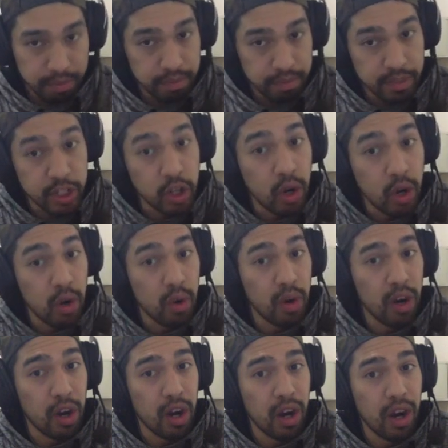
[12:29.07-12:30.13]
So,
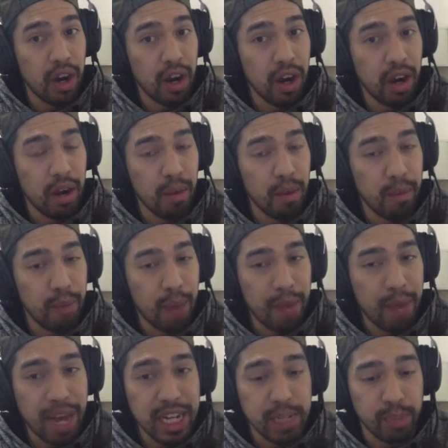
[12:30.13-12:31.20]
my
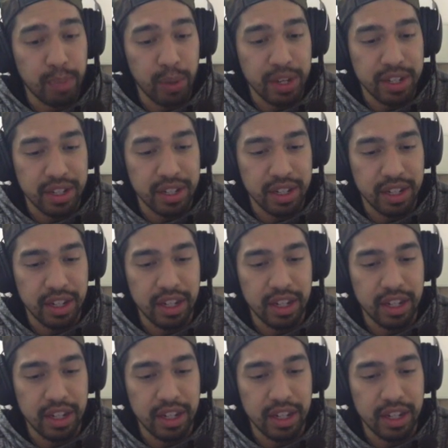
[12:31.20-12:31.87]
man is poisoned.